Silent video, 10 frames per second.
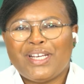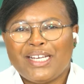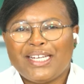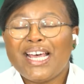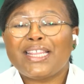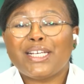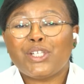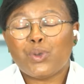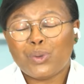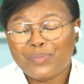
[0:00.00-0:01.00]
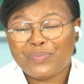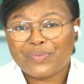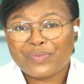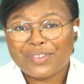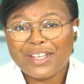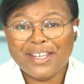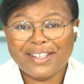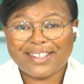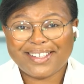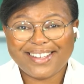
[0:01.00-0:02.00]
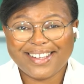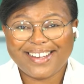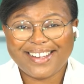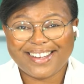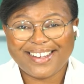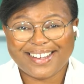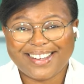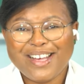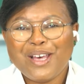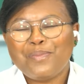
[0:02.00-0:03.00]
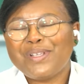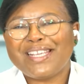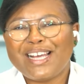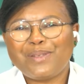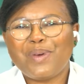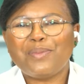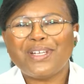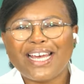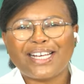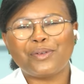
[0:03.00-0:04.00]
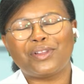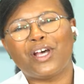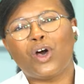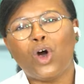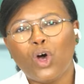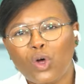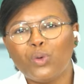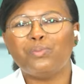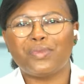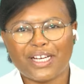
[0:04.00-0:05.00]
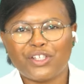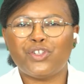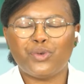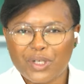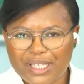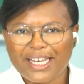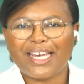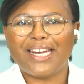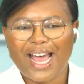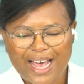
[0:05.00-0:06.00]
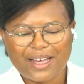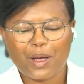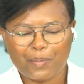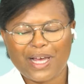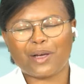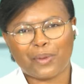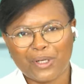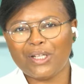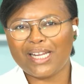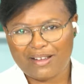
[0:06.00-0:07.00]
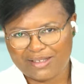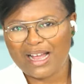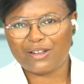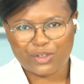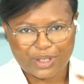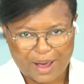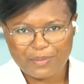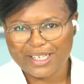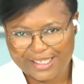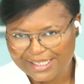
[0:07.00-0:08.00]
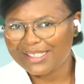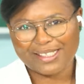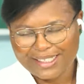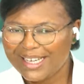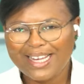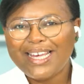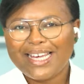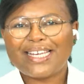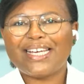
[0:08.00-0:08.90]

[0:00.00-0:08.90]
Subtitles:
Nothing at all. Besides maybe the home that you would then hire Black Pearl Lifestyle to come and kid